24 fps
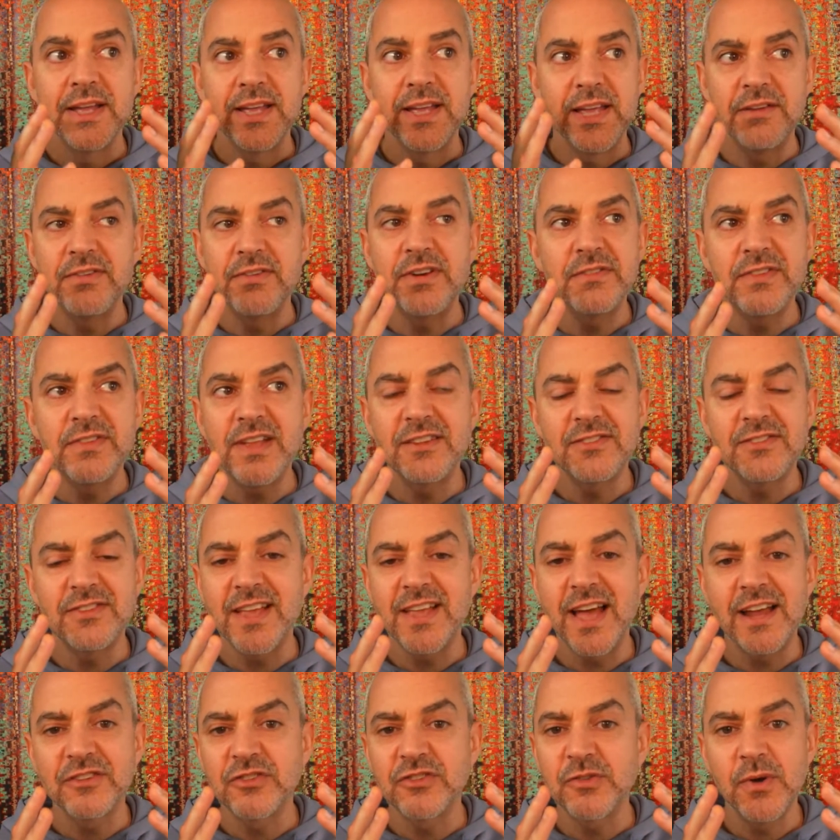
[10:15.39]
even if that
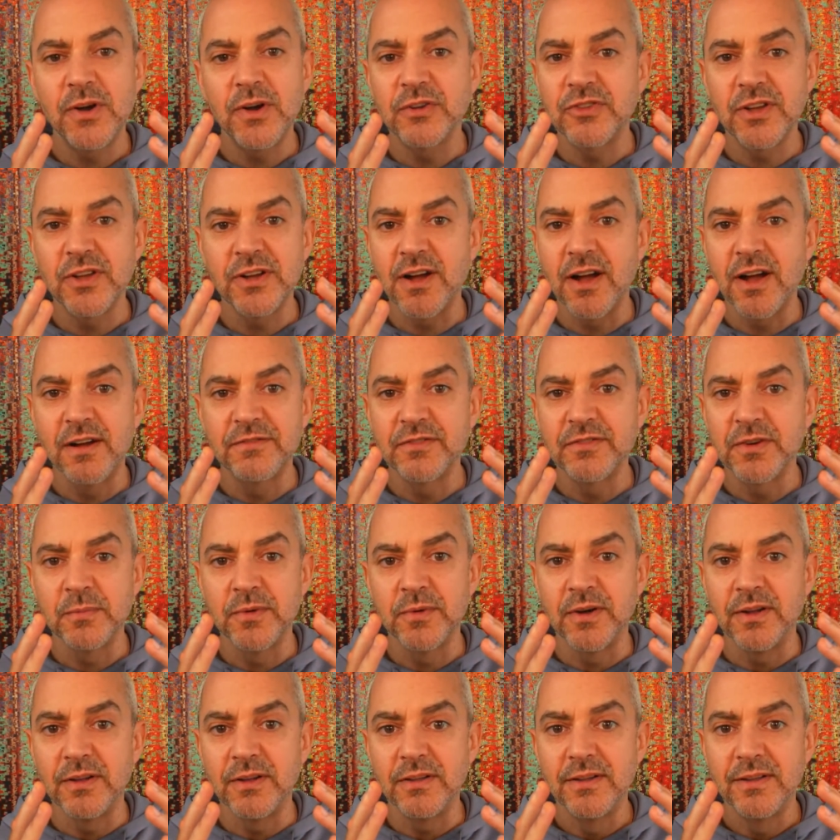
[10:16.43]
status quo is
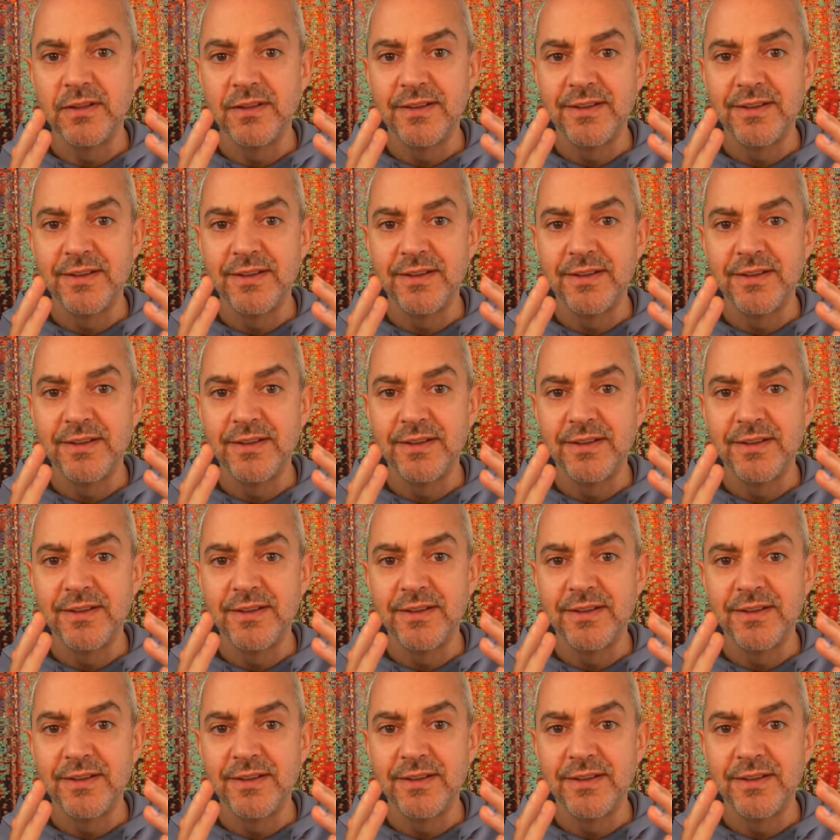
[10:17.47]
uncomfortable.